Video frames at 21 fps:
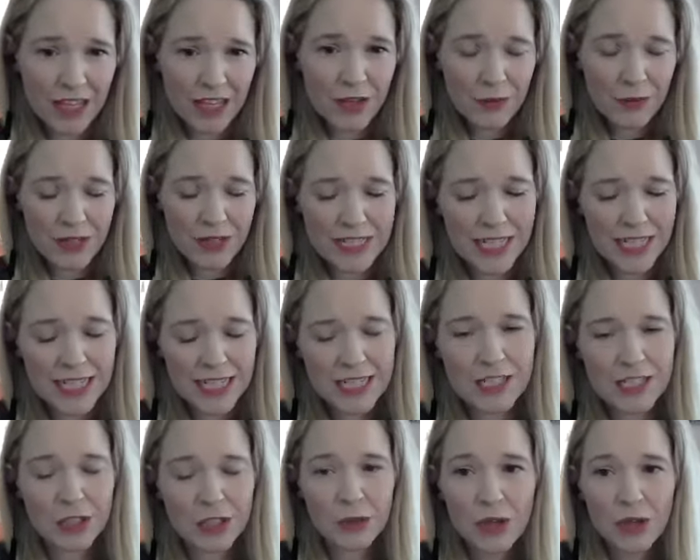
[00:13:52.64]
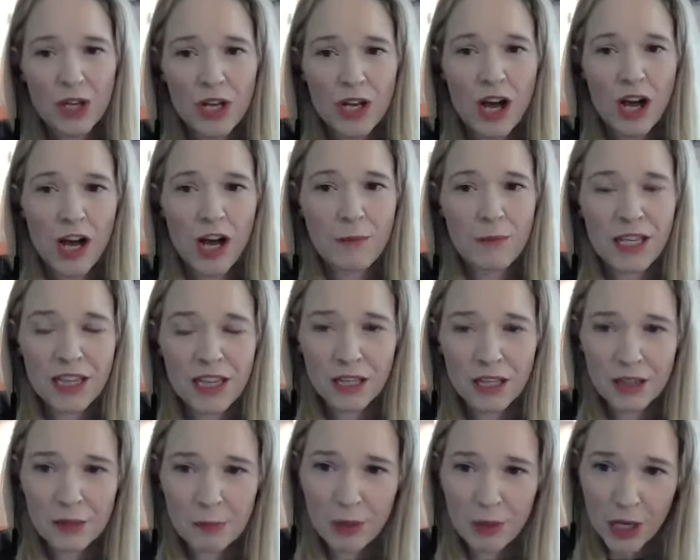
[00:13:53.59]
We did. So, I mean, the
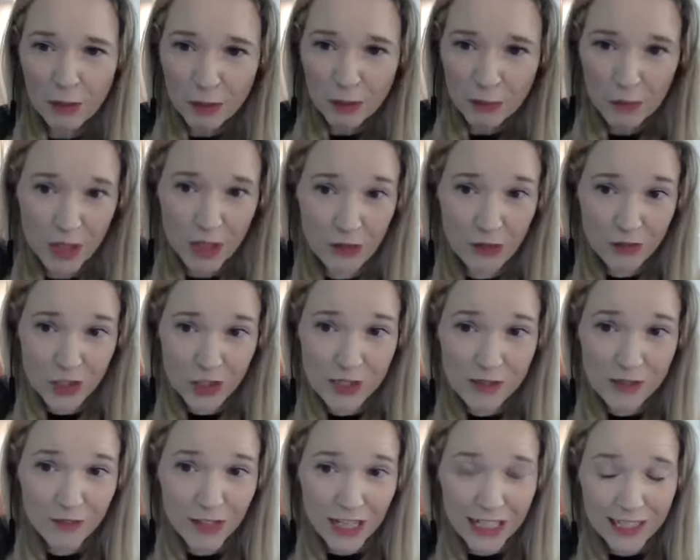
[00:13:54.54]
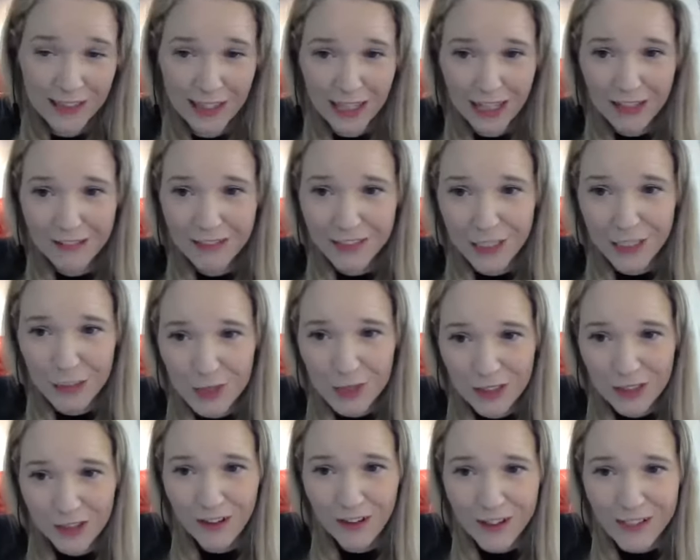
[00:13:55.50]
problem, what you've just flagged there in terms of
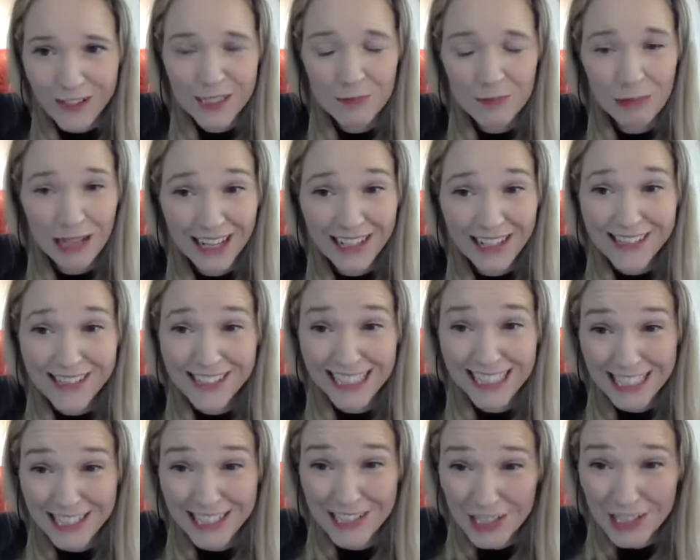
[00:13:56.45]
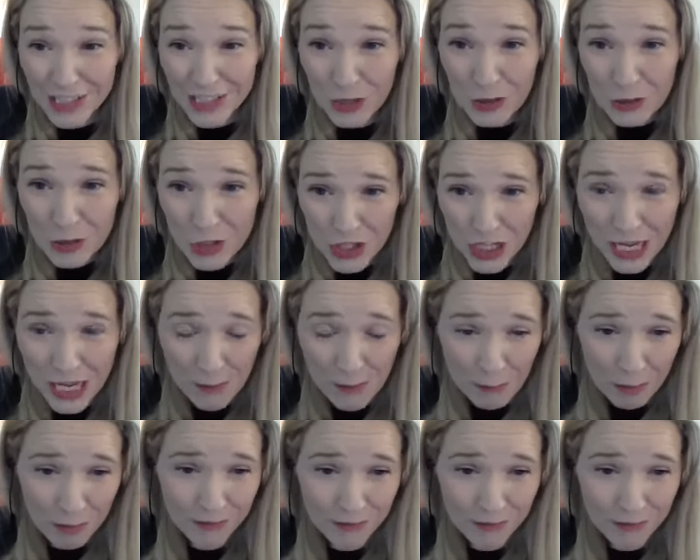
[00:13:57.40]
cost, plastic is so cheap.